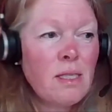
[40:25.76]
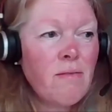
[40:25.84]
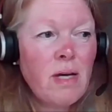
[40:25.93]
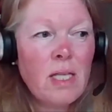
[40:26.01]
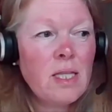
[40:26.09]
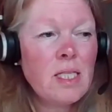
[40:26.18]

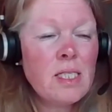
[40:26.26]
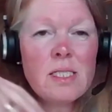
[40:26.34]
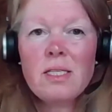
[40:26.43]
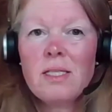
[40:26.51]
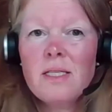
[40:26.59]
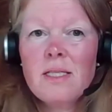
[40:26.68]
had this
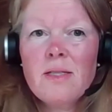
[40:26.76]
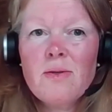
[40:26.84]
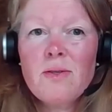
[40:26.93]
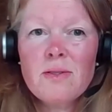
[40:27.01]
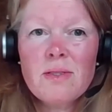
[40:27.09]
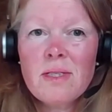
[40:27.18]

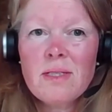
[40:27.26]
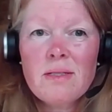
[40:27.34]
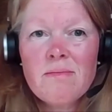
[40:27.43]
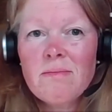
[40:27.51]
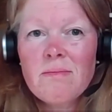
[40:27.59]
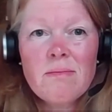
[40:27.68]
thought
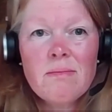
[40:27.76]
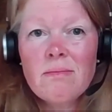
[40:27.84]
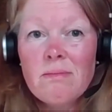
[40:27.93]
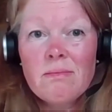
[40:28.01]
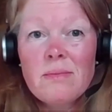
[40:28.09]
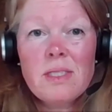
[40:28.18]

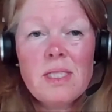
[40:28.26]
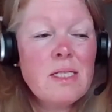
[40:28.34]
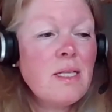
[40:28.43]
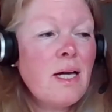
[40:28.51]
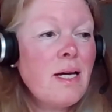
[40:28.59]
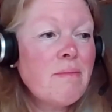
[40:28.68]

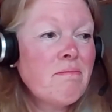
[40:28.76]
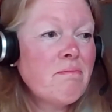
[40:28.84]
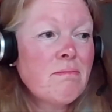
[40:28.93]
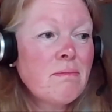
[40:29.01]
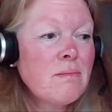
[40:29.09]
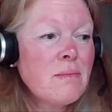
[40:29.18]
since I
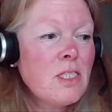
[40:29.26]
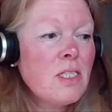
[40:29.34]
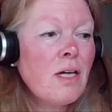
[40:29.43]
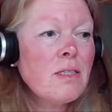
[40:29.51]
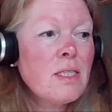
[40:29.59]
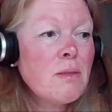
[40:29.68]

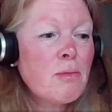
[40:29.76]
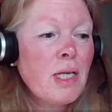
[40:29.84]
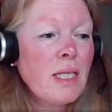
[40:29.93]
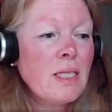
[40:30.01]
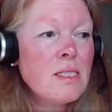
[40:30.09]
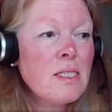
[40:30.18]
started the
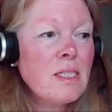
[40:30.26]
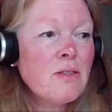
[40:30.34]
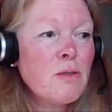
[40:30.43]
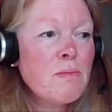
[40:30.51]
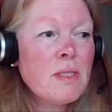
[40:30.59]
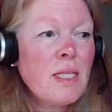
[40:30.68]
pregnancy
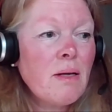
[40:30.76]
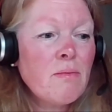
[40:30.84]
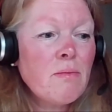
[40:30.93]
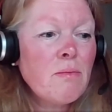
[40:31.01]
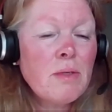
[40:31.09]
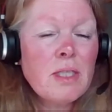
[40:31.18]
groups that
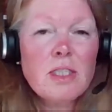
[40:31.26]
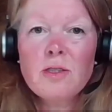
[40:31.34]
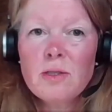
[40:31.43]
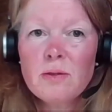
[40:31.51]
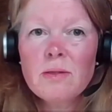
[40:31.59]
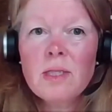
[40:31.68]
we should
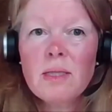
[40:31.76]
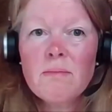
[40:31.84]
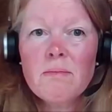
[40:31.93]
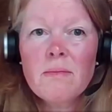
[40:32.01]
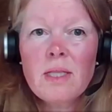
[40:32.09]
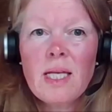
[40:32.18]
do
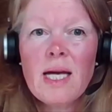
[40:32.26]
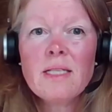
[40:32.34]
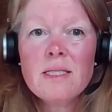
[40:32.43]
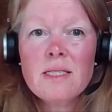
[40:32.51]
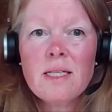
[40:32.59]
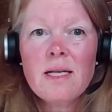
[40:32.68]
the
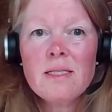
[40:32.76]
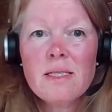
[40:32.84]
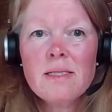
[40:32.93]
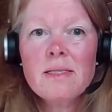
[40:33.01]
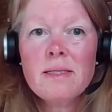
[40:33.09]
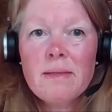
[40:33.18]

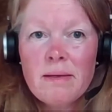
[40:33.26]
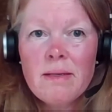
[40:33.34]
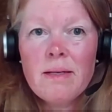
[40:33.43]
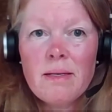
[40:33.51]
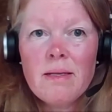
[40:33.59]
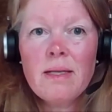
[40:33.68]
exercises
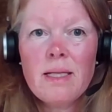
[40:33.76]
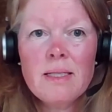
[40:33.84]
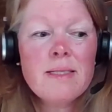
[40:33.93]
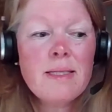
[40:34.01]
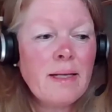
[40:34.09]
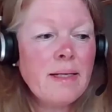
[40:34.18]
in
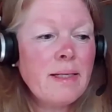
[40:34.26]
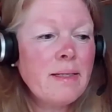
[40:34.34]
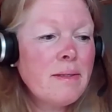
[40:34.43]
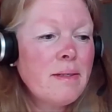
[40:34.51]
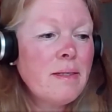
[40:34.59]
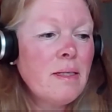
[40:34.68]
standing
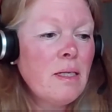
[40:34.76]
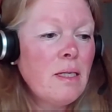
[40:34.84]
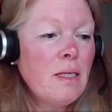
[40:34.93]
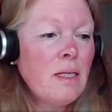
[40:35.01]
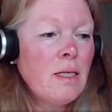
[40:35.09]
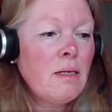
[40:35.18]

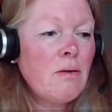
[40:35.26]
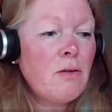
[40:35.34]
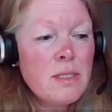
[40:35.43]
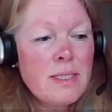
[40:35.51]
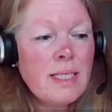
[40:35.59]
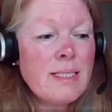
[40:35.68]

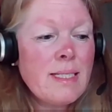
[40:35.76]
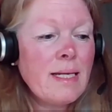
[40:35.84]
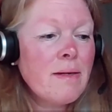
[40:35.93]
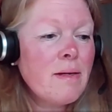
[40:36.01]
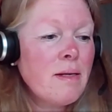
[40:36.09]
or sitting.